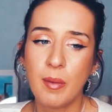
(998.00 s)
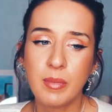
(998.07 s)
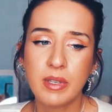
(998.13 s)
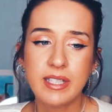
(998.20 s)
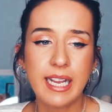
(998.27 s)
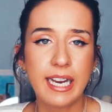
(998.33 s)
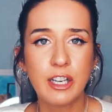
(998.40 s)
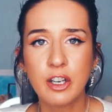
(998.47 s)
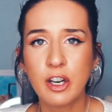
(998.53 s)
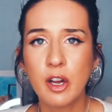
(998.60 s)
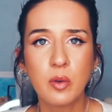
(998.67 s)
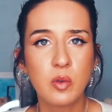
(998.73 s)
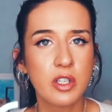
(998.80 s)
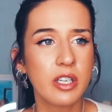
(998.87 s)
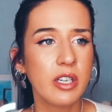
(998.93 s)
saying
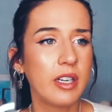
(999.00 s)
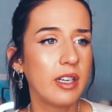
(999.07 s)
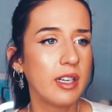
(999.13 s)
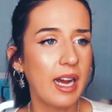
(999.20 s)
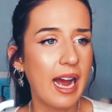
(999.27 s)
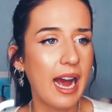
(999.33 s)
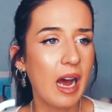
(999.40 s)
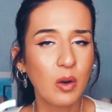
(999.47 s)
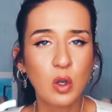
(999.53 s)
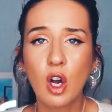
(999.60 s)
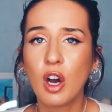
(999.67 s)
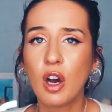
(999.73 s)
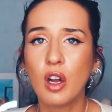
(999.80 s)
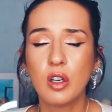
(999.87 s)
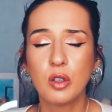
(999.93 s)
no to
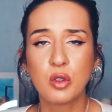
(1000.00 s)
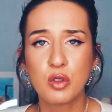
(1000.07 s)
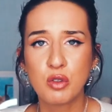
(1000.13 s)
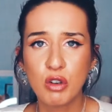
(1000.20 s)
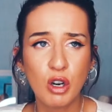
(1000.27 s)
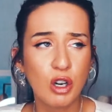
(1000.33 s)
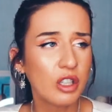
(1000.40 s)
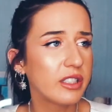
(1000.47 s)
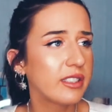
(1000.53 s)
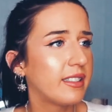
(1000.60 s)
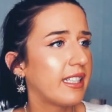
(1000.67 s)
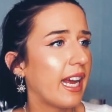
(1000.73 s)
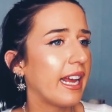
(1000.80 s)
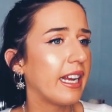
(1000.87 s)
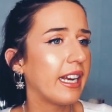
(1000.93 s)
alcohol or drugs,
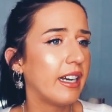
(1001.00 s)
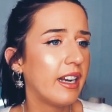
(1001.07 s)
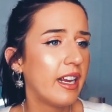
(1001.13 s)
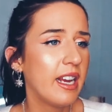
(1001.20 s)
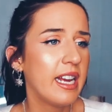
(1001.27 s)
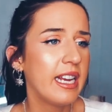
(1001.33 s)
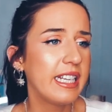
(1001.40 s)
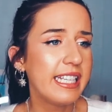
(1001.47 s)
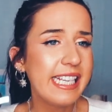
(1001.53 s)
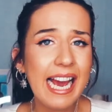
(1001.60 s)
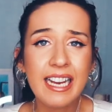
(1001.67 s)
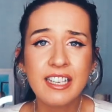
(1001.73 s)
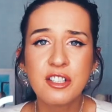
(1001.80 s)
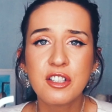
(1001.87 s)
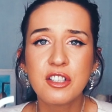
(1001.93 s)
saying
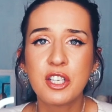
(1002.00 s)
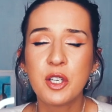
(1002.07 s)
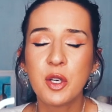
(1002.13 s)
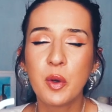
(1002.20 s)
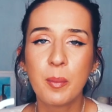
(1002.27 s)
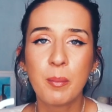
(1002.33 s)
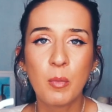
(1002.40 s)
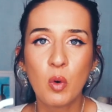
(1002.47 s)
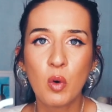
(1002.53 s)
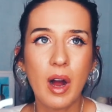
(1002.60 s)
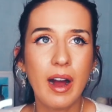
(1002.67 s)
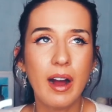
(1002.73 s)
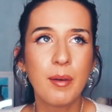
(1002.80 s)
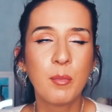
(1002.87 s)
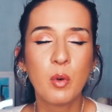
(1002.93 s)
yes to
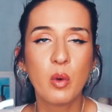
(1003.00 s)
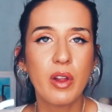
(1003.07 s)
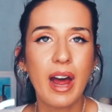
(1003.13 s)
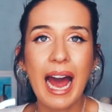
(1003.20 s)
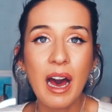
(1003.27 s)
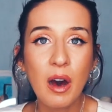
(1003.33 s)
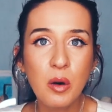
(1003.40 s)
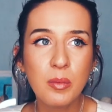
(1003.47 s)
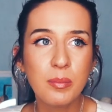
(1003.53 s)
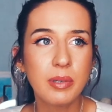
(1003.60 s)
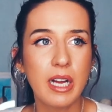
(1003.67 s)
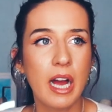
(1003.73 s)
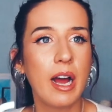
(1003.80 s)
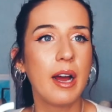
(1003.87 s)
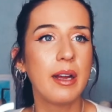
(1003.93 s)
more help,
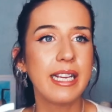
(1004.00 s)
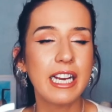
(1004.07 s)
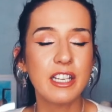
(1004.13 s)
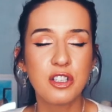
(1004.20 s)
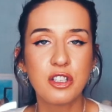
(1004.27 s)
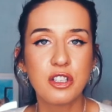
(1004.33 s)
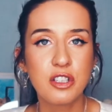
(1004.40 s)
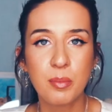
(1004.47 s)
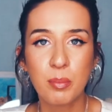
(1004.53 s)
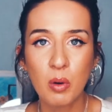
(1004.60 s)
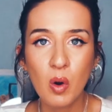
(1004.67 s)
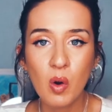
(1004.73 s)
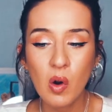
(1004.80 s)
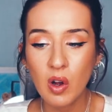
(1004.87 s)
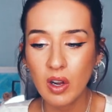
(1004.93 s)
yes to
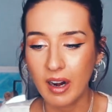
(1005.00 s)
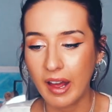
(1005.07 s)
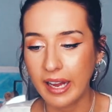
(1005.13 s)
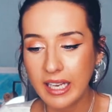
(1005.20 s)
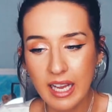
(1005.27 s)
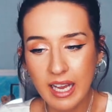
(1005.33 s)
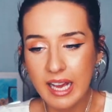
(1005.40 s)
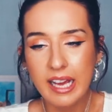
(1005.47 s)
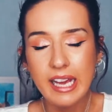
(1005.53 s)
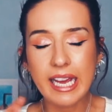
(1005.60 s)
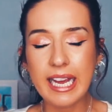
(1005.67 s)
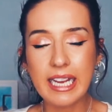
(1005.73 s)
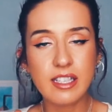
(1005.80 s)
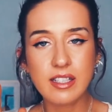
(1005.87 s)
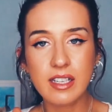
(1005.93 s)
support, like
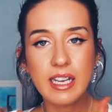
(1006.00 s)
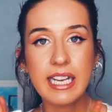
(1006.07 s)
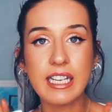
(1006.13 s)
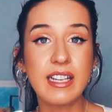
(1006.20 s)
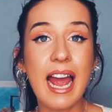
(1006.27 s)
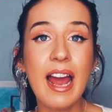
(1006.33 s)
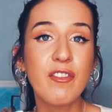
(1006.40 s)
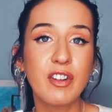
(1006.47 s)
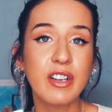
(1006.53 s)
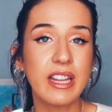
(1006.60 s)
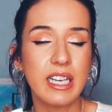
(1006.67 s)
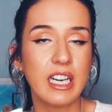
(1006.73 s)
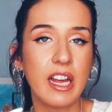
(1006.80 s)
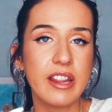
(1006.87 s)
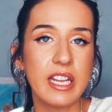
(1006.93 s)
it's
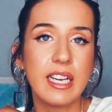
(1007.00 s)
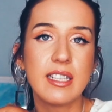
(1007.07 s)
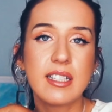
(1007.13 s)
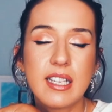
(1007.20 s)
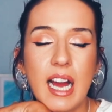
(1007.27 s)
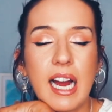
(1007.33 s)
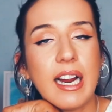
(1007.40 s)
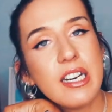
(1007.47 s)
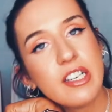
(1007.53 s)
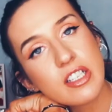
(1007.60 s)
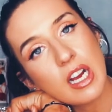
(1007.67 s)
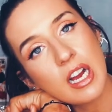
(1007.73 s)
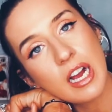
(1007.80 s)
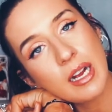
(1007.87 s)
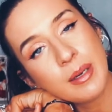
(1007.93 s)
everything like this.
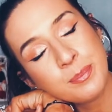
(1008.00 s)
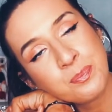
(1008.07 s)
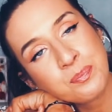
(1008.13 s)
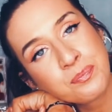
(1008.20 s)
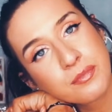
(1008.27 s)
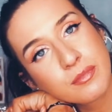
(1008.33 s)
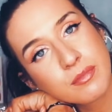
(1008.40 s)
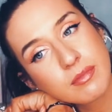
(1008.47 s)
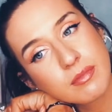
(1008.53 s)
And